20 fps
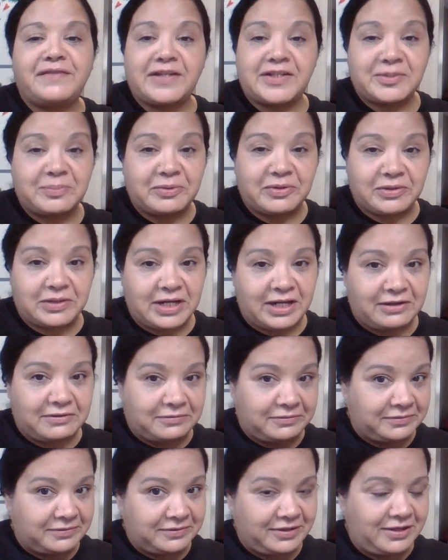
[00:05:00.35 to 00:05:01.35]
Facebook
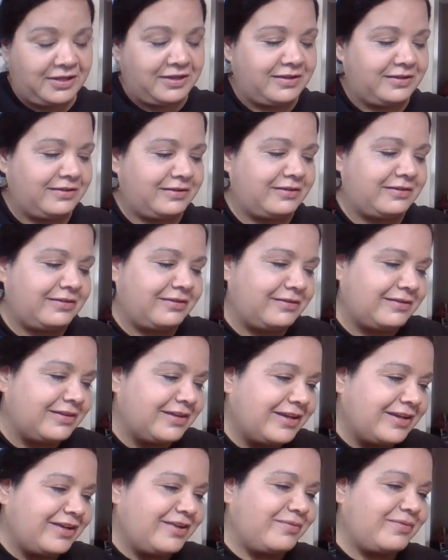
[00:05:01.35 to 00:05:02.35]
now,
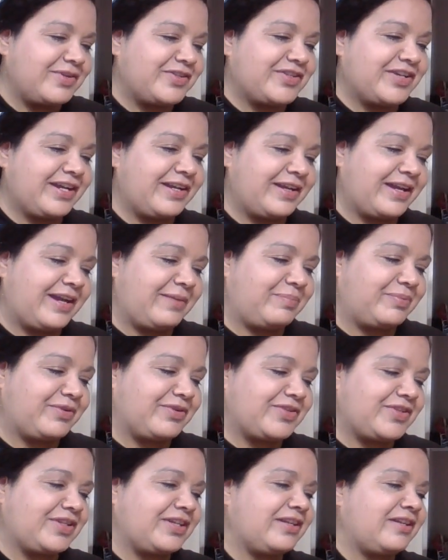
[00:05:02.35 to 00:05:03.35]
which I
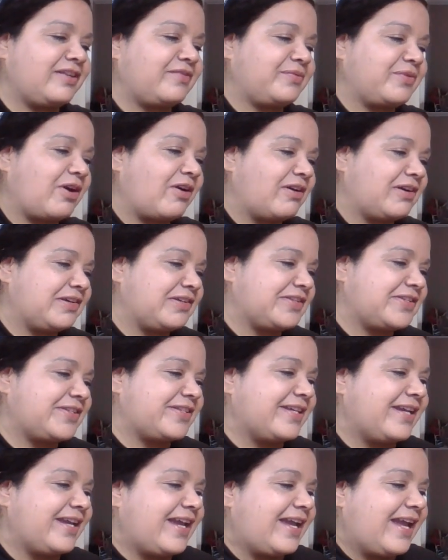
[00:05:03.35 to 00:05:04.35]
personally love
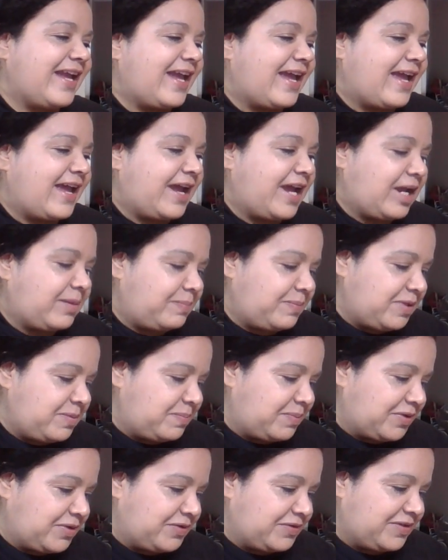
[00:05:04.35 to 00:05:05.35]
cards. Happy
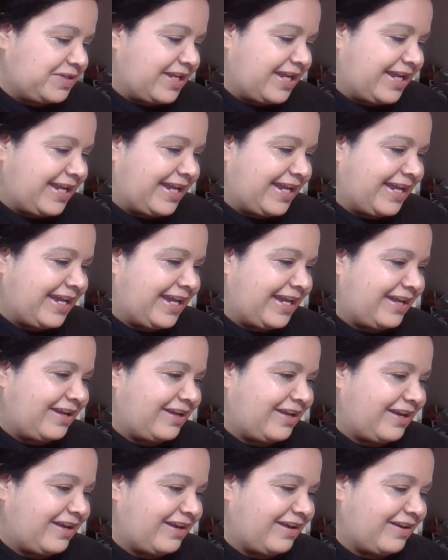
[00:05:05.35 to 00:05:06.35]

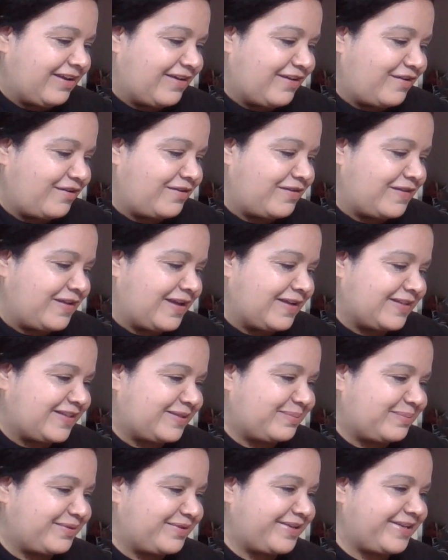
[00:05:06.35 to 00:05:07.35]
birthday. Oh,
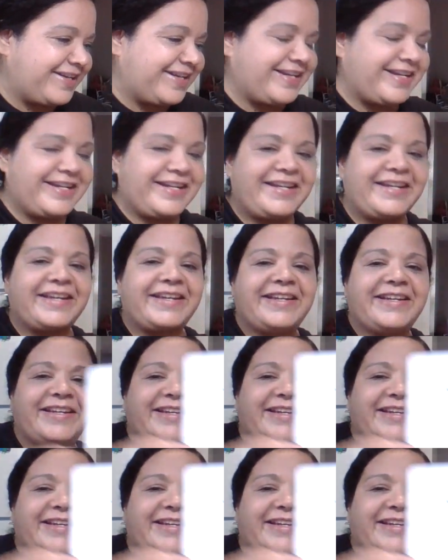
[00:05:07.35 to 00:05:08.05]
that's pretty.